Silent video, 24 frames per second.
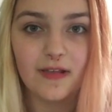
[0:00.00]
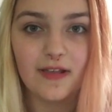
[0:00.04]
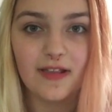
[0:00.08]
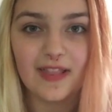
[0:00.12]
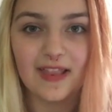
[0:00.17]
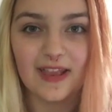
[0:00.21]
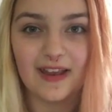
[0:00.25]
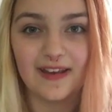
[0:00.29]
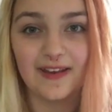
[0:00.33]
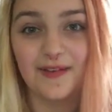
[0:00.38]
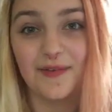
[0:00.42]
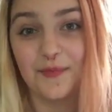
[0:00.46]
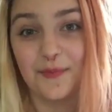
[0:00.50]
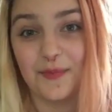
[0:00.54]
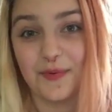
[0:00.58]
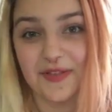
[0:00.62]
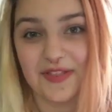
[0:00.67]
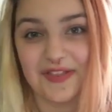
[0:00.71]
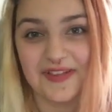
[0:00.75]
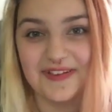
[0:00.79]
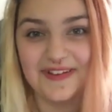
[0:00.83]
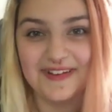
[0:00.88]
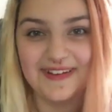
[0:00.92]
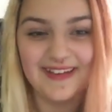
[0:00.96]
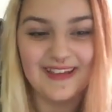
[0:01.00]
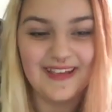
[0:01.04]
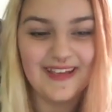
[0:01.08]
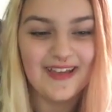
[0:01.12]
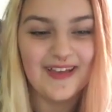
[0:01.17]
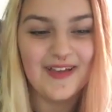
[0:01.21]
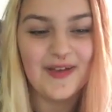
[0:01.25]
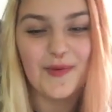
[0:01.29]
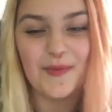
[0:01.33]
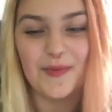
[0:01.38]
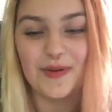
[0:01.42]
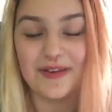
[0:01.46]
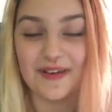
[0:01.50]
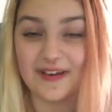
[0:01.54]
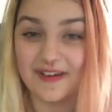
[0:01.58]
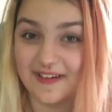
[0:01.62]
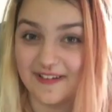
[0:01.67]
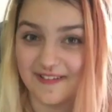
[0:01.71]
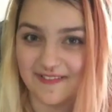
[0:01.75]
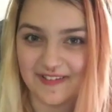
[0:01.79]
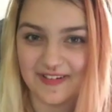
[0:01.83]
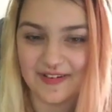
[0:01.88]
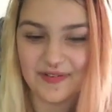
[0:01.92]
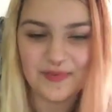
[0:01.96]
he said it wasn't, which I
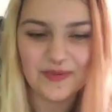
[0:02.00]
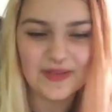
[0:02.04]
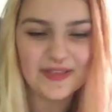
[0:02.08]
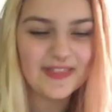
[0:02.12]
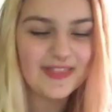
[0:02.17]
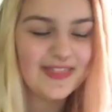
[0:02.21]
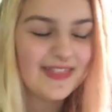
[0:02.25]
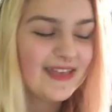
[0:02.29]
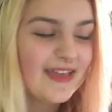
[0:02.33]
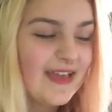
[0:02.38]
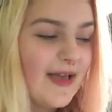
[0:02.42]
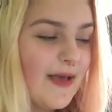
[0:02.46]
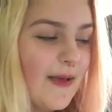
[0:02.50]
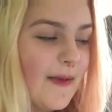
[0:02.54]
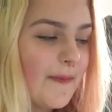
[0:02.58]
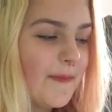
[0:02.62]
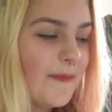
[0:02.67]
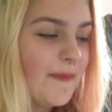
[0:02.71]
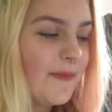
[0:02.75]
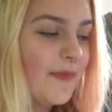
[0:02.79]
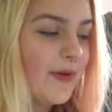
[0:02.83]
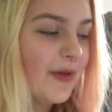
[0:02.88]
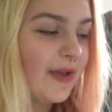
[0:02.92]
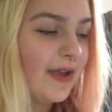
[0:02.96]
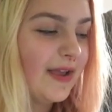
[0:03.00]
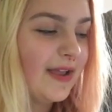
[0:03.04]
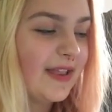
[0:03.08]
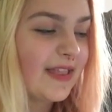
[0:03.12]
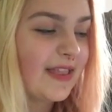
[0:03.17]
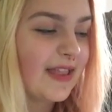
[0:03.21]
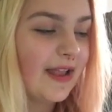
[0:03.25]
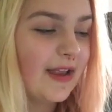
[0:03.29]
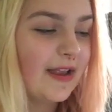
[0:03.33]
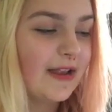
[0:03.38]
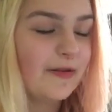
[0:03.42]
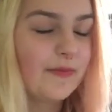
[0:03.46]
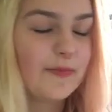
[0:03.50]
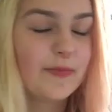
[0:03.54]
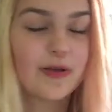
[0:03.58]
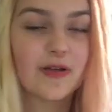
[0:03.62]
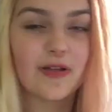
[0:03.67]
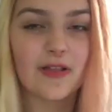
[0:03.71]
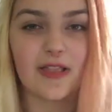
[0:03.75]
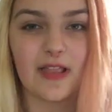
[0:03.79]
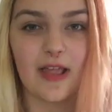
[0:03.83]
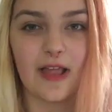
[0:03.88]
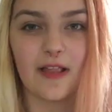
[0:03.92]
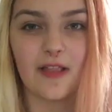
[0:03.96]
agreed with, but he said
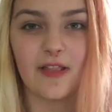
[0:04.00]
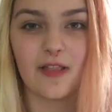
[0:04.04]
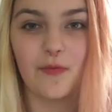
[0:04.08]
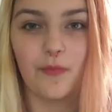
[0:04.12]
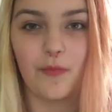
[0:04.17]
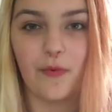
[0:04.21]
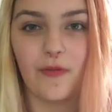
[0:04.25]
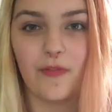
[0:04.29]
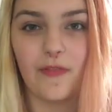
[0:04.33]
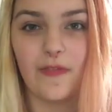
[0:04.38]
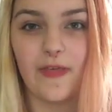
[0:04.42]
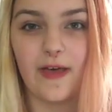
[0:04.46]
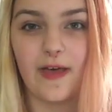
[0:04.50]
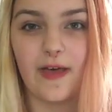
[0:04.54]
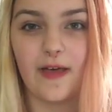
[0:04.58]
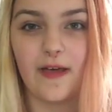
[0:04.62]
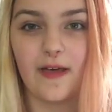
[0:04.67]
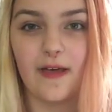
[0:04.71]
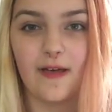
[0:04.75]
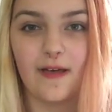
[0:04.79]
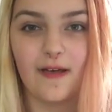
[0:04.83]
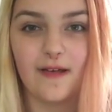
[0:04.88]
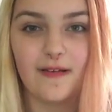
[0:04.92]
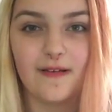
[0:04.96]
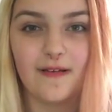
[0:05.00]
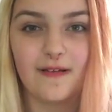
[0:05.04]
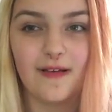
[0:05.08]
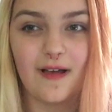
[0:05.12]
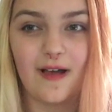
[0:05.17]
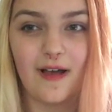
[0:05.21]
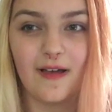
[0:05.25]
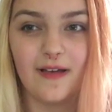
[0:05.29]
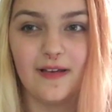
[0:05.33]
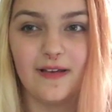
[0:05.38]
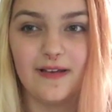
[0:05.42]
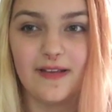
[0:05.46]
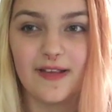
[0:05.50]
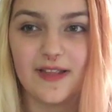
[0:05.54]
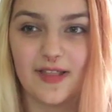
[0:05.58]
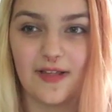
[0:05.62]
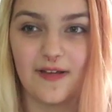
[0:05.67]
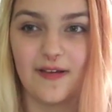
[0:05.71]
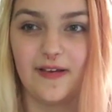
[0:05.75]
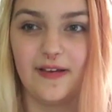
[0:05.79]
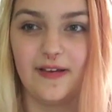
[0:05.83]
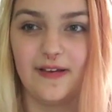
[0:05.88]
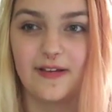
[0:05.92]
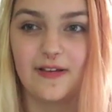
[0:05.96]
because that's the one that I
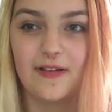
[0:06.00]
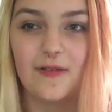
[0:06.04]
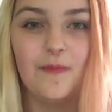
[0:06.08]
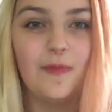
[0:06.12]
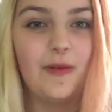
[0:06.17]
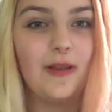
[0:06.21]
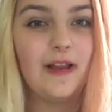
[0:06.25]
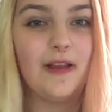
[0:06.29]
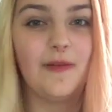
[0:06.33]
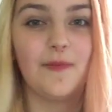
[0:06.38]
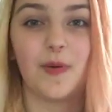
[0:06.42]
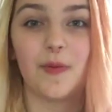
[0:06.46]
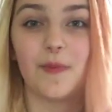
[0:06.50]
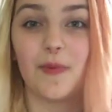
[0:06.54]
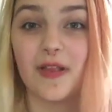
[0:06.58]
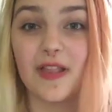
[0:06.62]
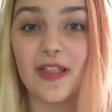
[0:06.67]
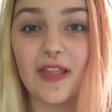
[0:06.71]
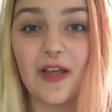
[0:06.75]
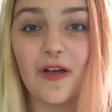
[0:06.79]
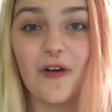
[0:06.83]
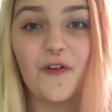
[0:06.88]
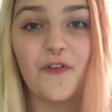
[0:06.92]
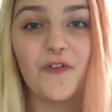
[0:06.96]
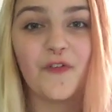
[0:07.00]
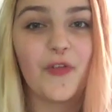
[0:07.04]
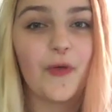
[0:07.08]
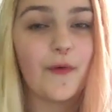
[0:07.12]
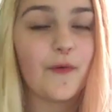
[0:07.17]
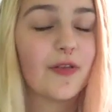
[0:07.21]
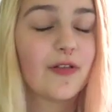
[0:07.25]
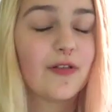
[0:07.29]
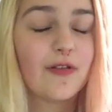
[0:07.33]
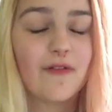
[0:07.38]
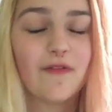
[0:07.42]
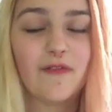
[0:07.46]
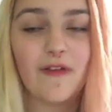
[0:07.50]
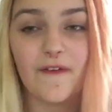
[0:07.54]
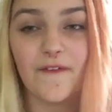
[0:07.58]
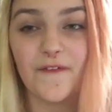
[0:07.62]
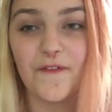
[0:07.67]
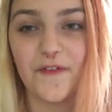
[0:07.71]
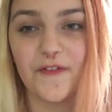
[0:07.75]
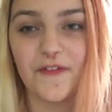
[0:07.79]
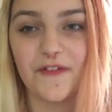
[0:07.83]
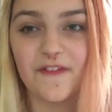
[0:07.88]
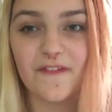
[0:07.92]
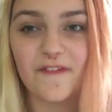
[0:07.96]
designed completely by myself, there was no
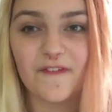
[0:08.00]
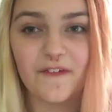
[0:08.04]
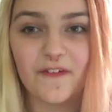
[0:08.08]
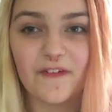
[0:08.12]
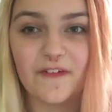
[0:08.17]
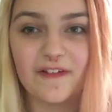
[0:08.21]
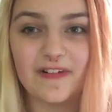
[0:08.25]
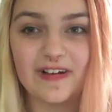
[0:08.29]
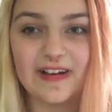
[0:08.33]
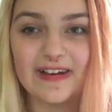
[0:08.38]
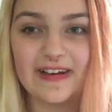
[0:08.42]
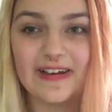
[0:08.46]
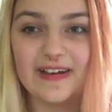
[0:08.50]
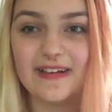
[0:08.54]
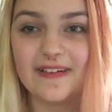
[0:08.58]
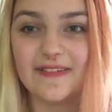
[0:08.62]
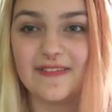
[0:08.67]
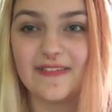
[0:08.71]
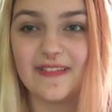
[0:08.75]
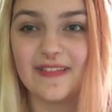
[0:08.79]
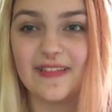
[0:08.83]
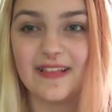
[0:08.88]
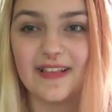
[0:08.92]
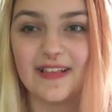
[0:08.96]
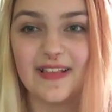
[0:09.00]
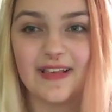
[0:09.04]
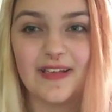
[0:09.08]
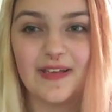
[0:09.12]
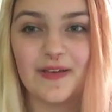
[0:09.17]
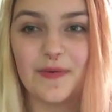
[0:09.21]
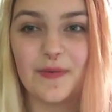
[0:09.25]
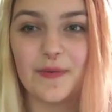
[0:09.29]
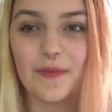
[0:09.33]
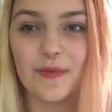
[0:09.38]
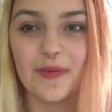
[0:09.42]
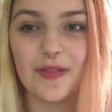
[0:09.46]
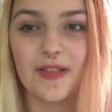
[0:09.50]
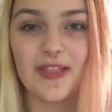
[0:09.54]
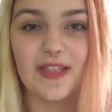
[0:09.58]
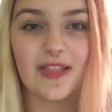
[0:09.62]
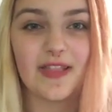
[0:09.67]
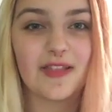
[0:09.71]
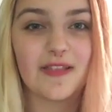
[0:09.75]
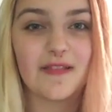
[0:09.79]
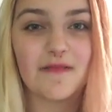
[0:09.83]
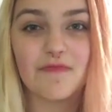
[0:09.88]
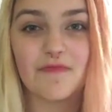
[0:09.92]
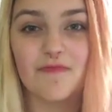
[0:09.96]
reference for it, it
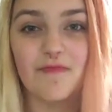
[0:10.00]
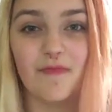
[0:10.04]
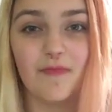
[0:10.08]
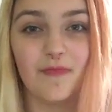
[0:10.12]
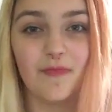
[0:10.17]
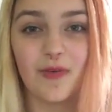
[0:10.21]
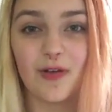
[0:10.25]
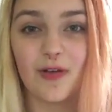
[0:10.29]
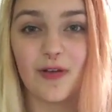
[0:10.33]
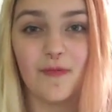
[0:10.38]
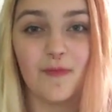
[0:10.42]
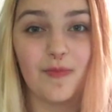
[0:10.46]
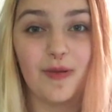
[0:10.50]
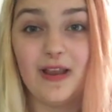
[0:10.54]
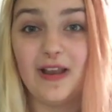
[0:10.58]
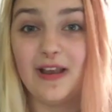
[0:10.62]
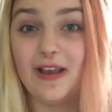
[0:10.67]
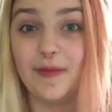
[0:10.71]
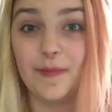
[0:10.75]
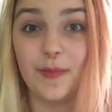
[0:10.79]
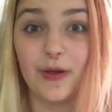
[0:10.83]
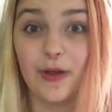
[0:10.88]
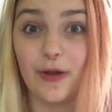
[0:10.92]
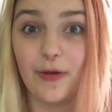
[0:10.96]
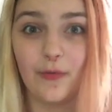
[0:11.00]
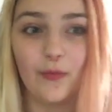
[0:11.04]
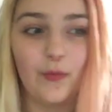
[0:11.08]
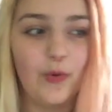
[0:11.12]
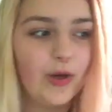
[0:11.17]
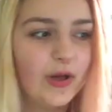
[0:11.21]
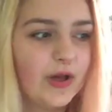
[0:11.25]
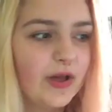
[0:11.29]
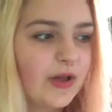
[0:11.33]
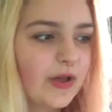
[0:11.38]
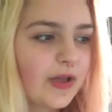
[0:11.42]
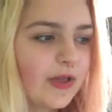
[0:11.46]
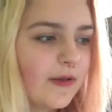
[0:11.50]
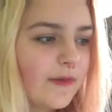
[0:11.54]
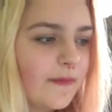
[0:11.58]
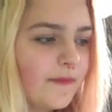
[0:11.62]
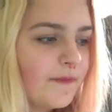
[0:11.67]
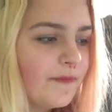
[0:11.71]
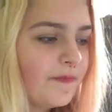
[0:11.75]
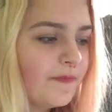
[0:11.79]
was completely my own work.